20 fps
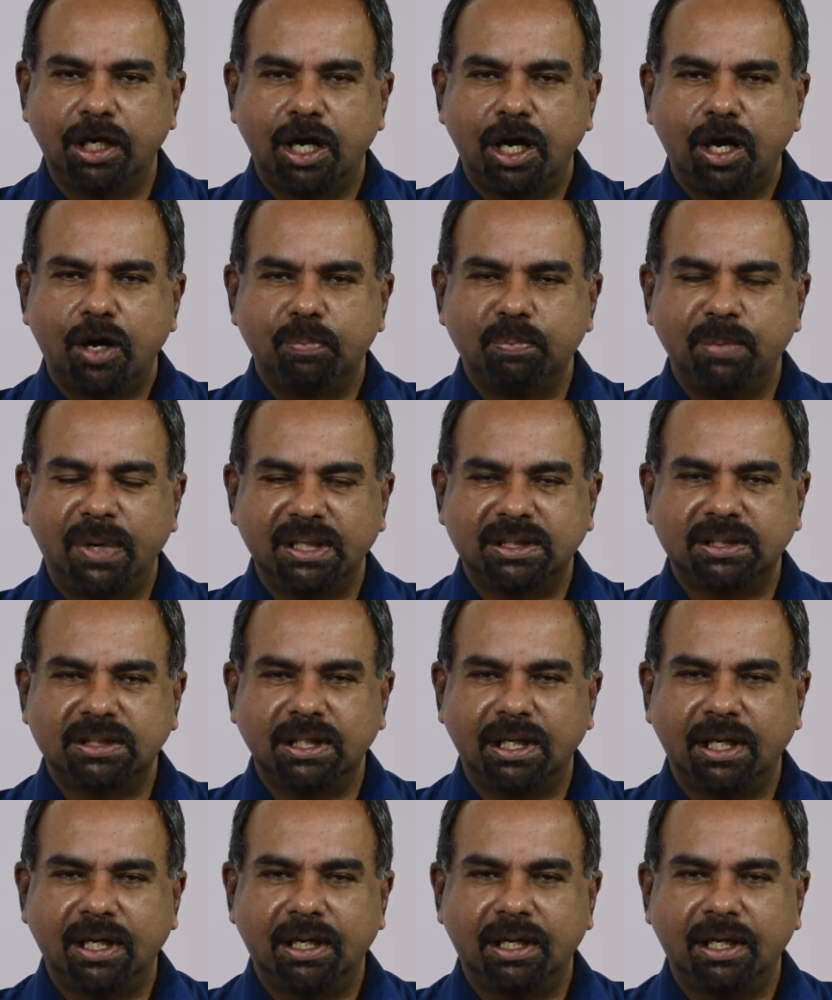But
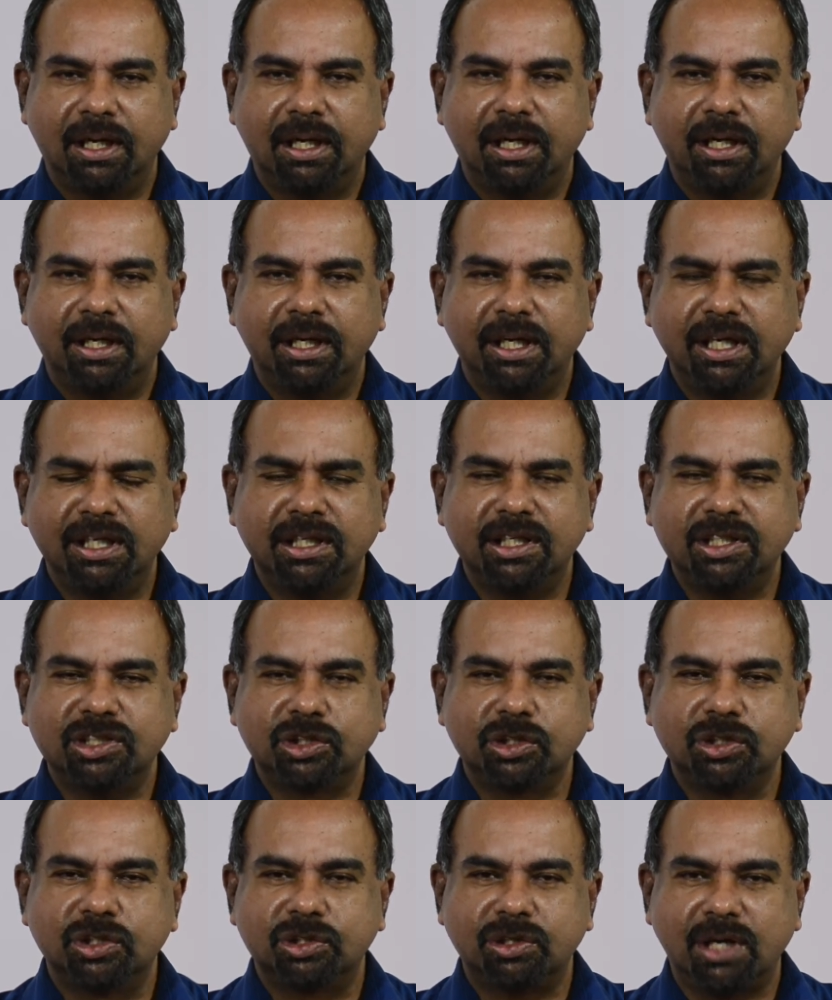in his
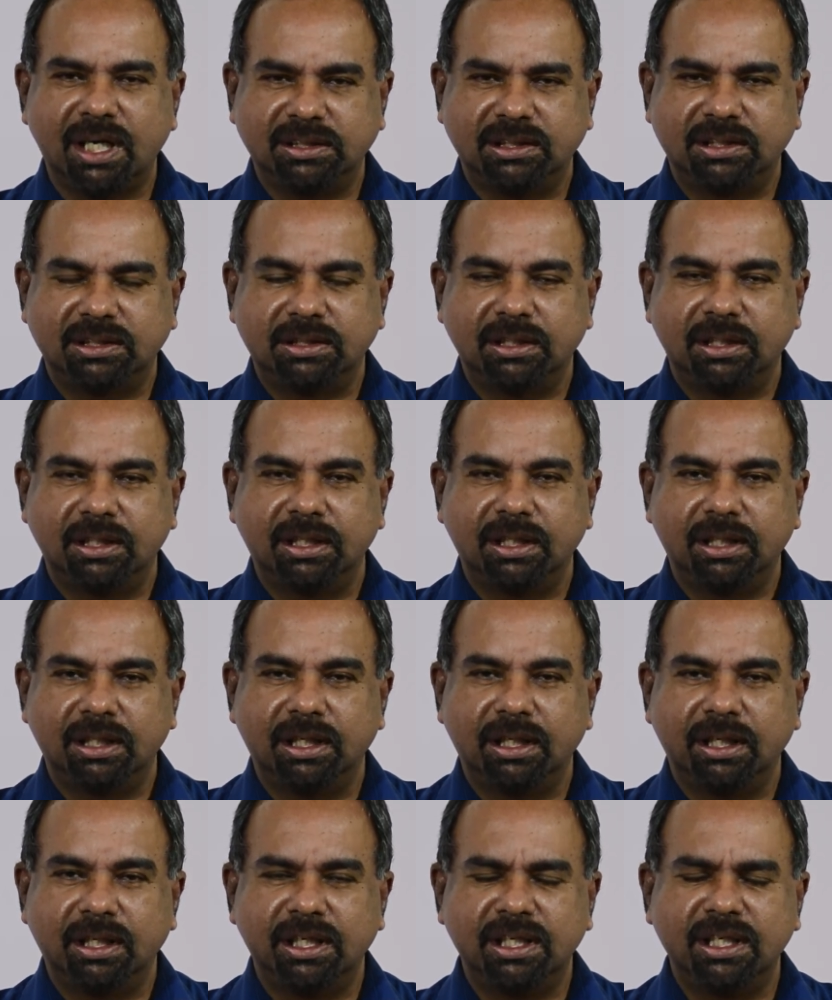dress,
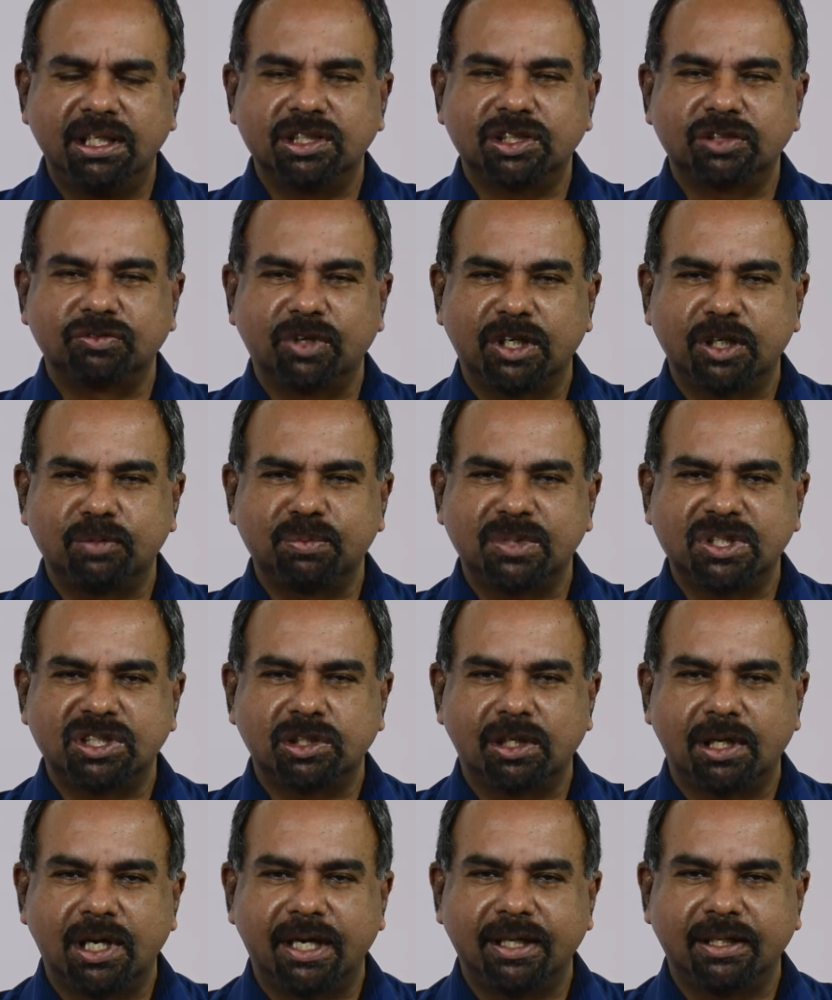he is very much
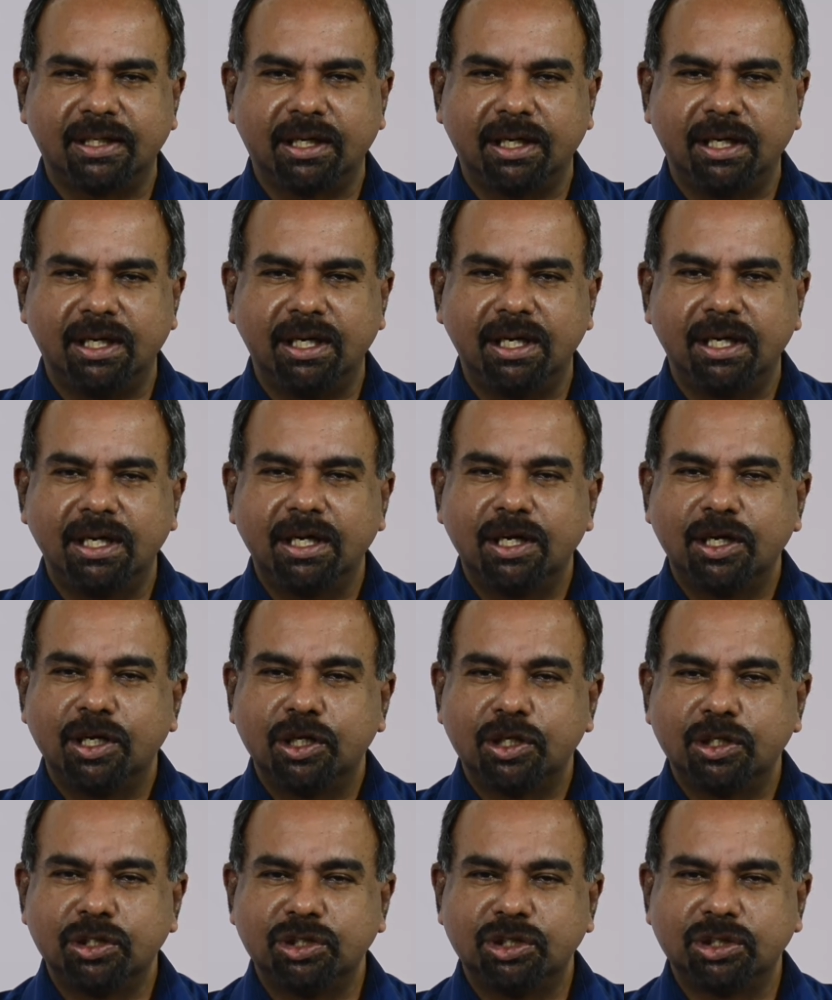like a
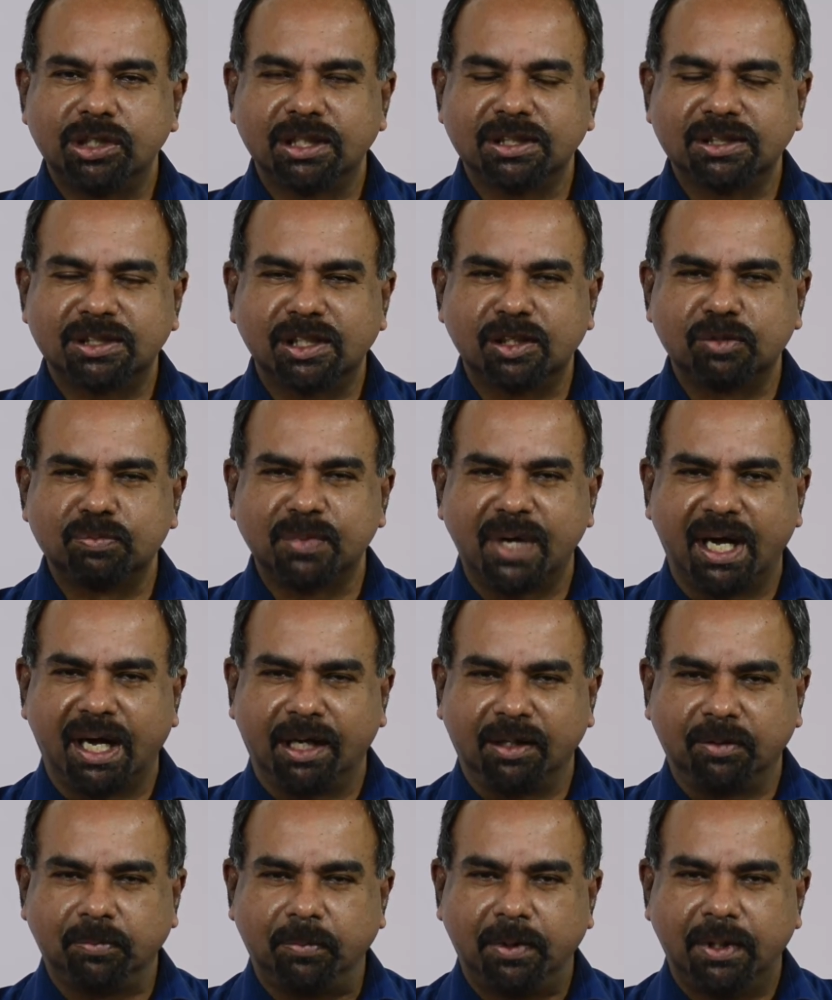gentleman.
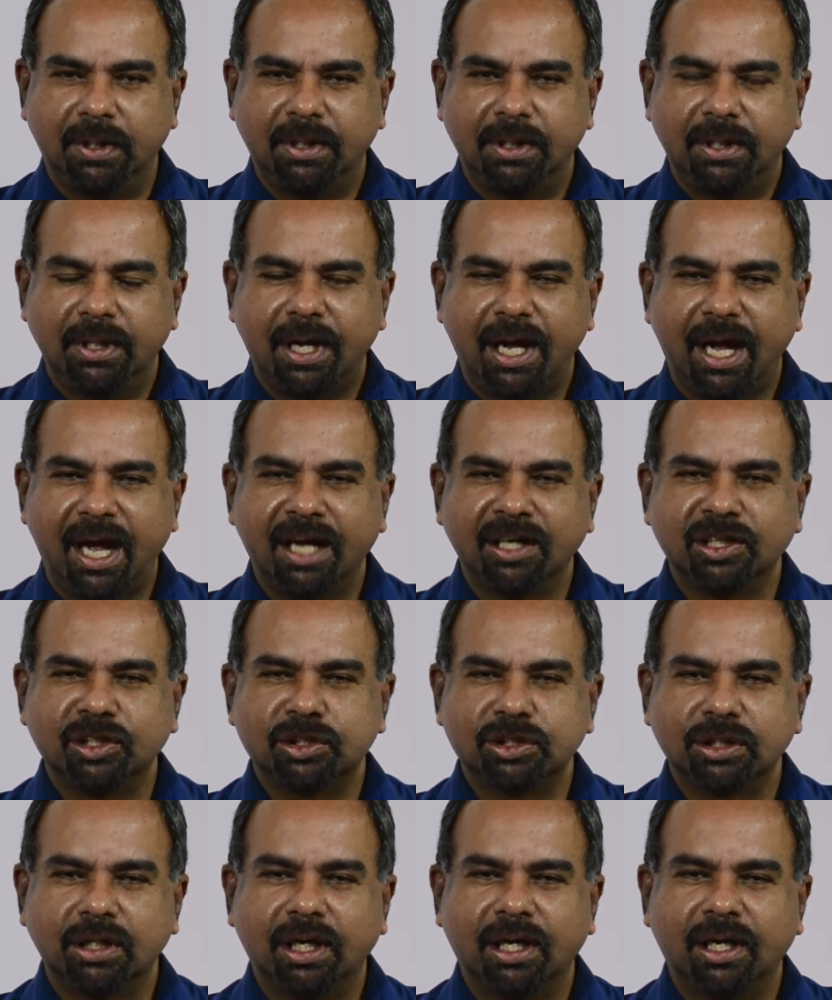And
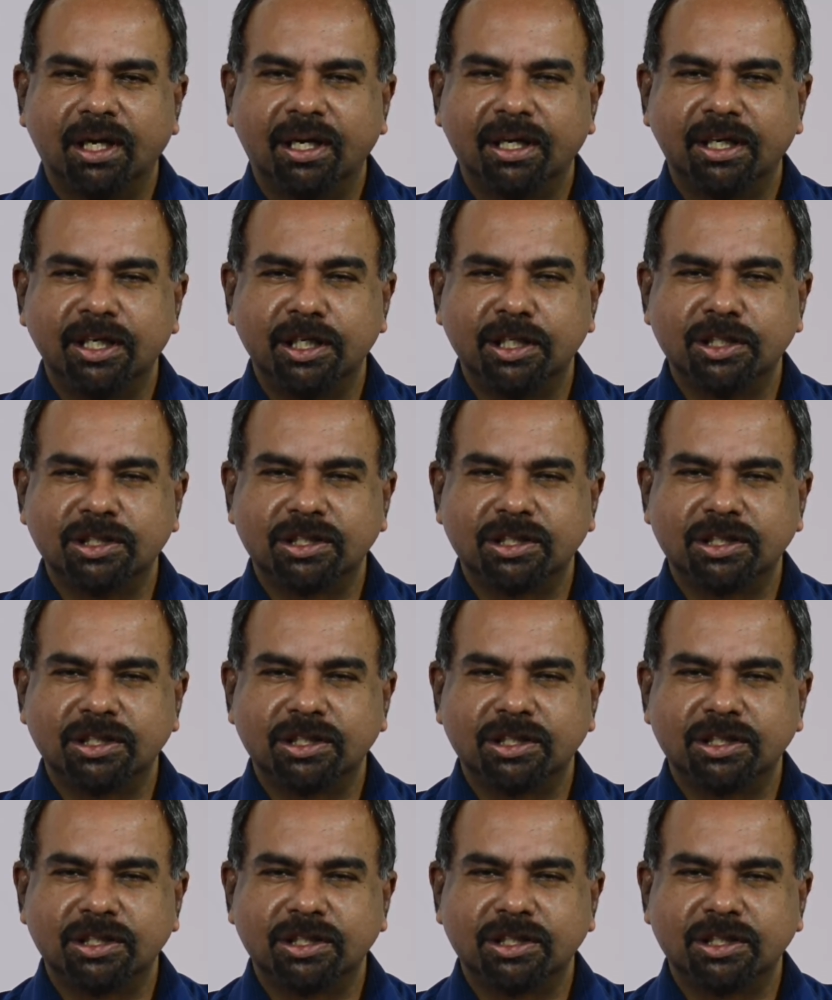he is